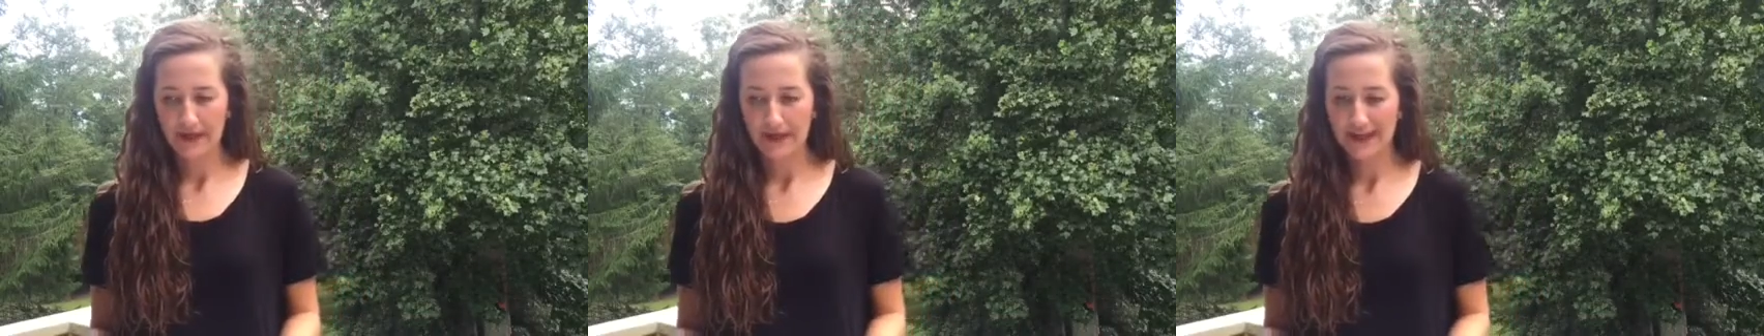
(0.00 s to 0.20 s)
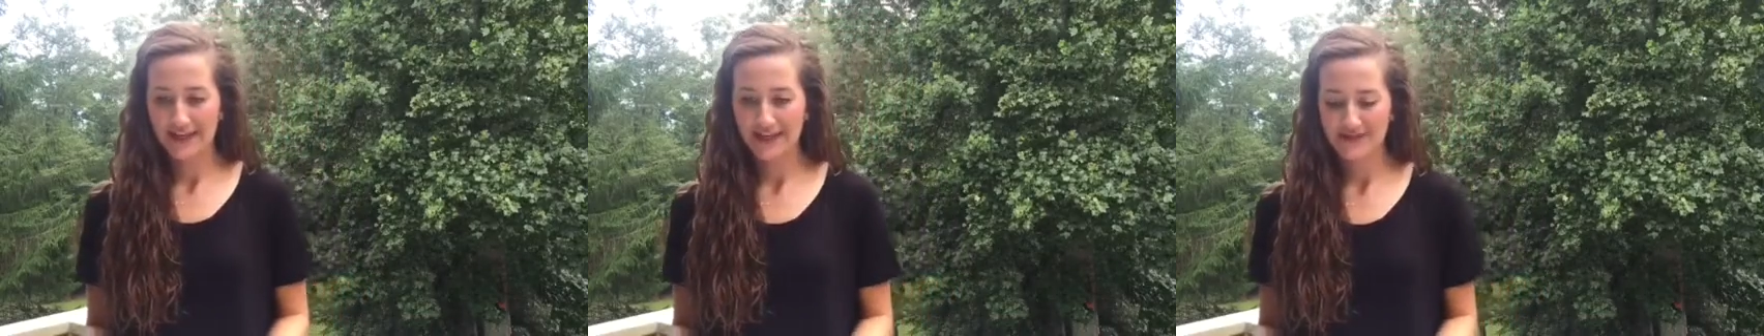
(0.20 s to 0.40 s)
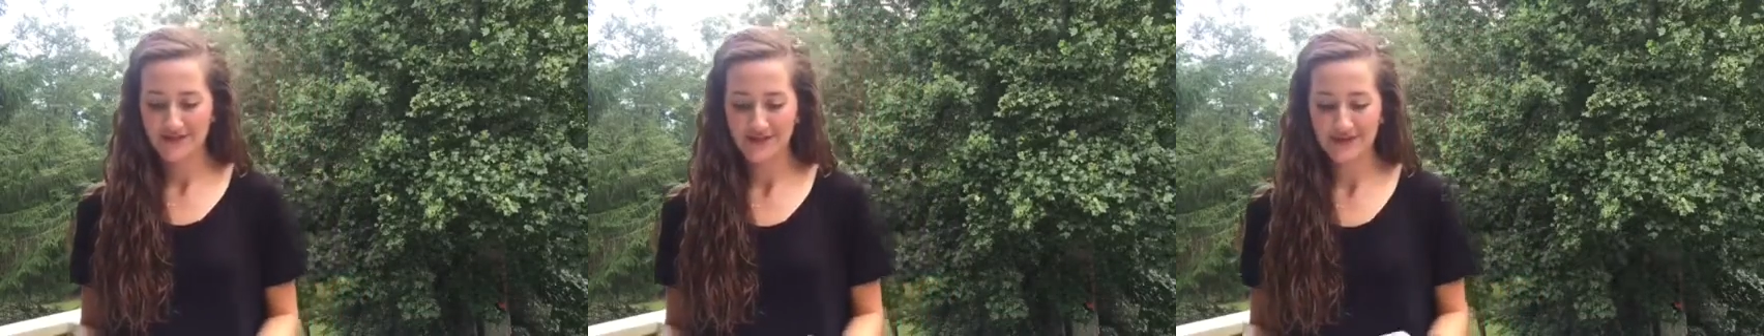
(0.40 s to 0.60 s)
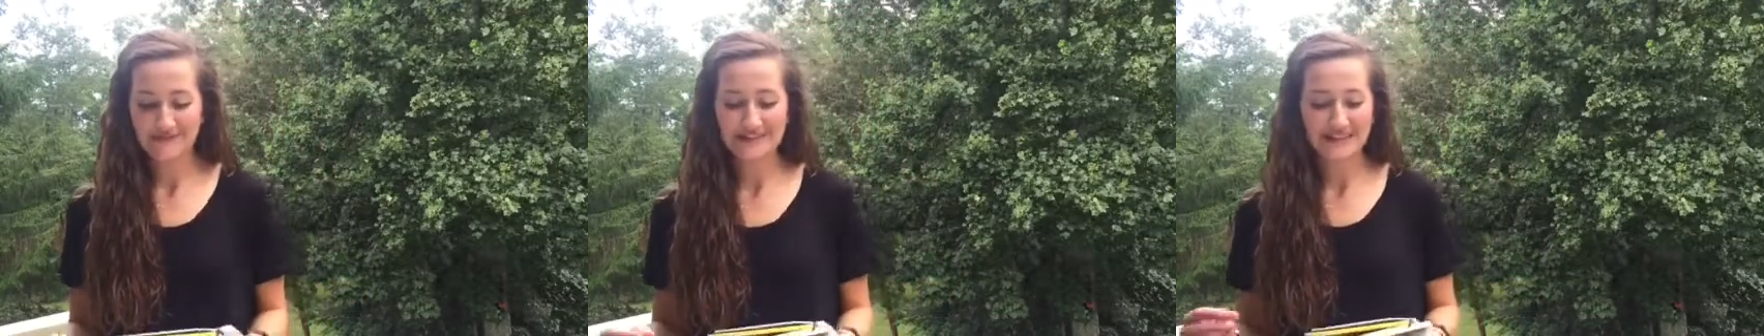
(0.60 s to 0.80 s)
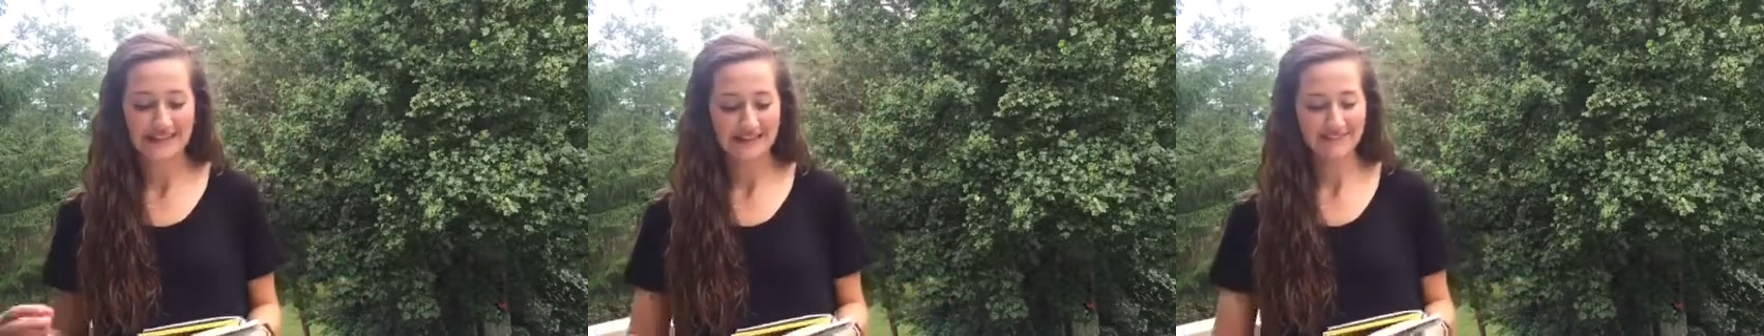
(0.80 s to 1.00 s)
And so I'm
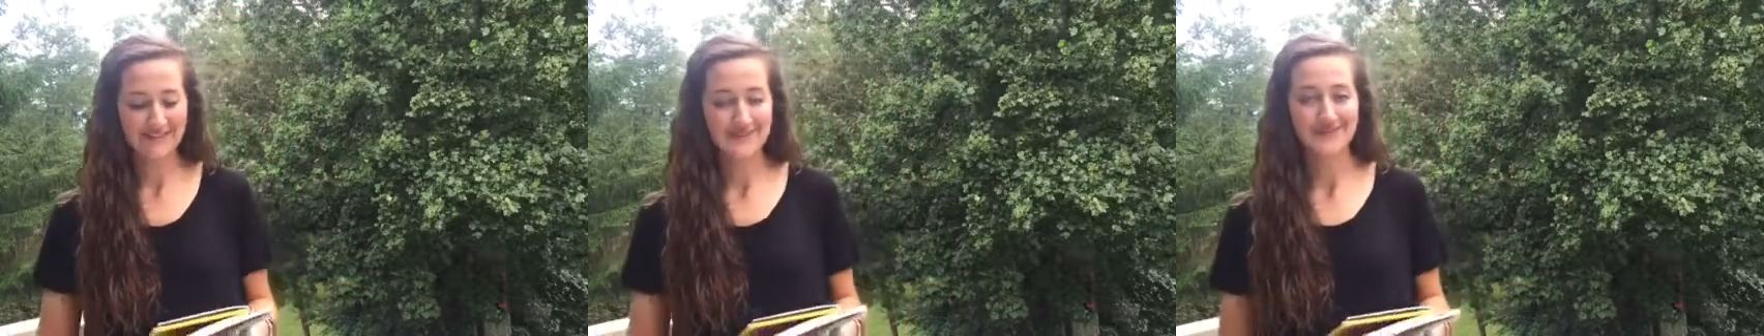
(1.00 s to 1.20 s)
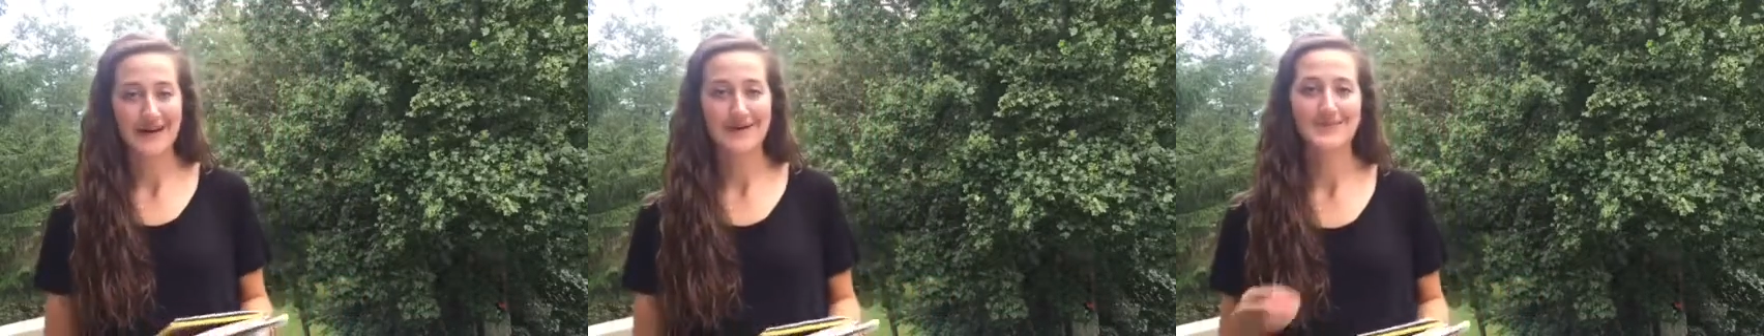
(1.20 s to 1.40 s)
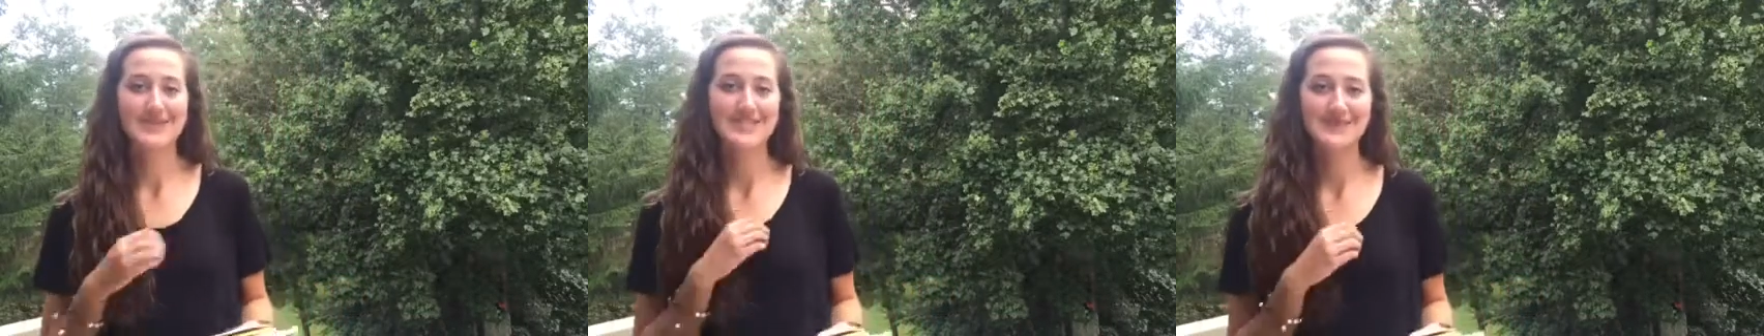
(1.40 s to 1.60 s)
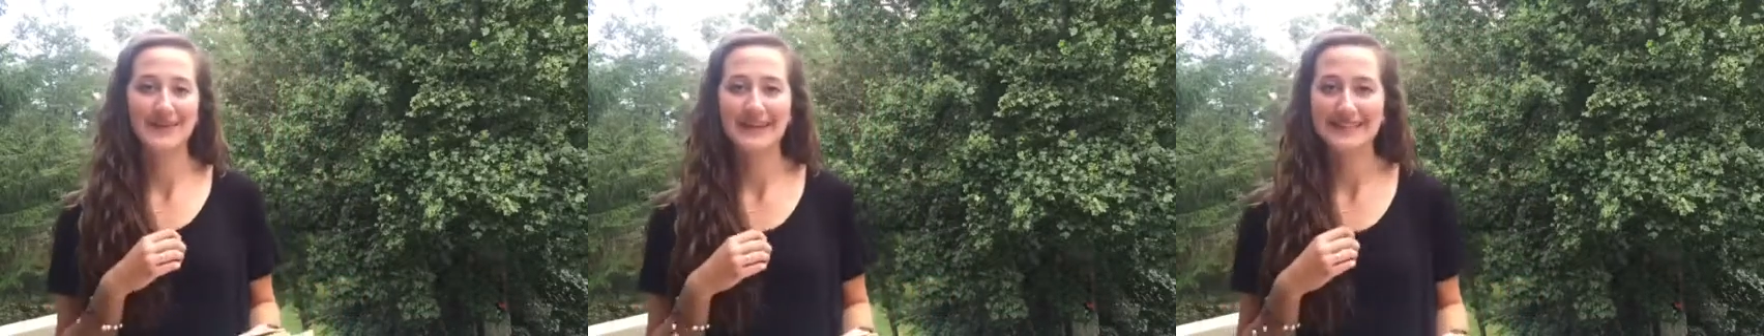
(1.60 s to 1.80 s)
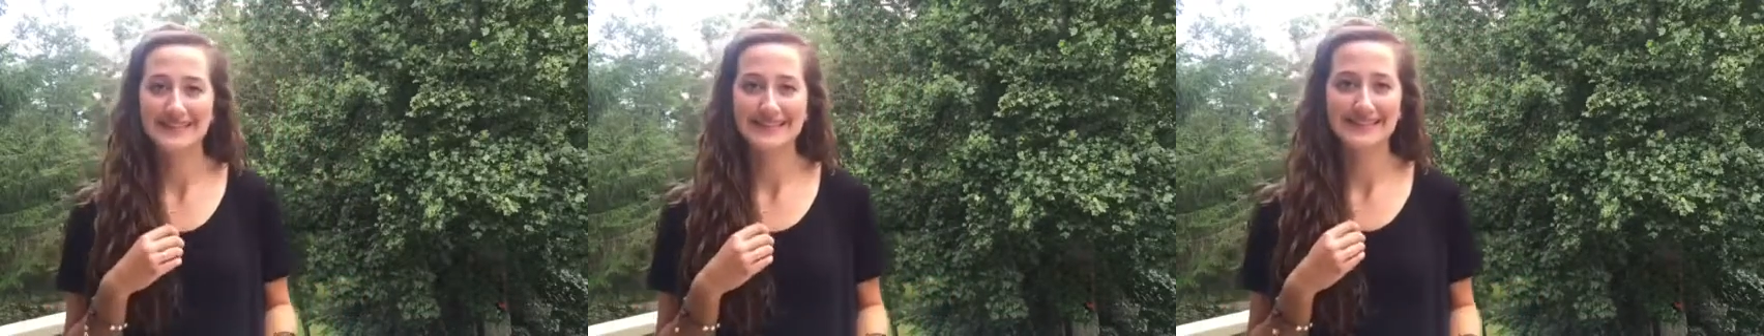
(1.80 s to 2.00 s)
going to give you my
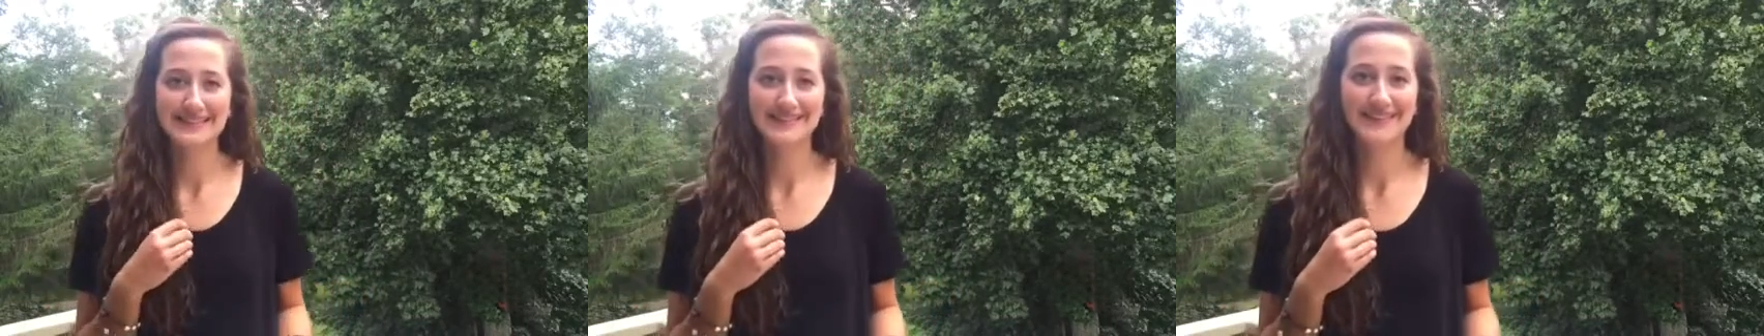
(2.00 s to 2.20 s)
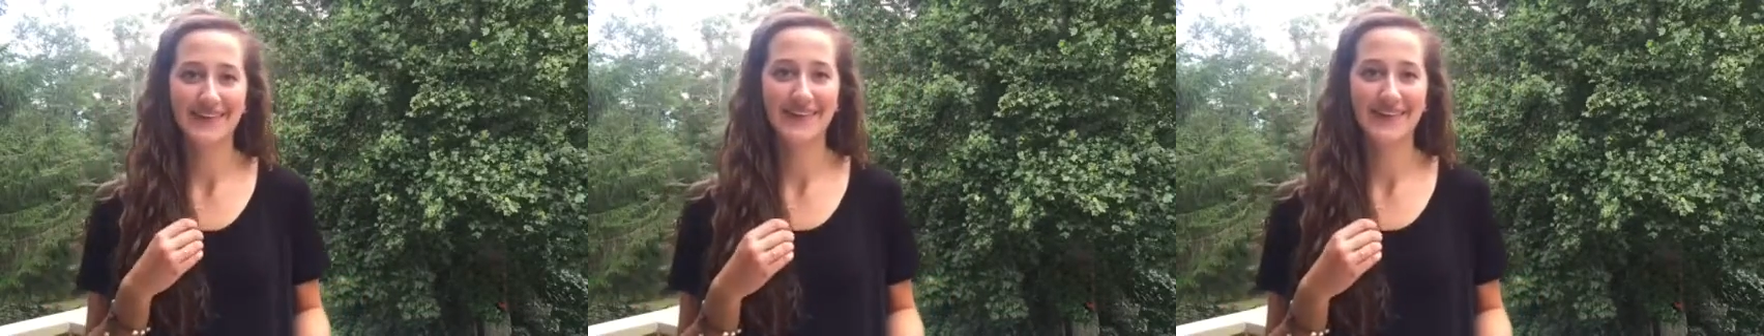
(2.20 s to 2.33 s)
perspective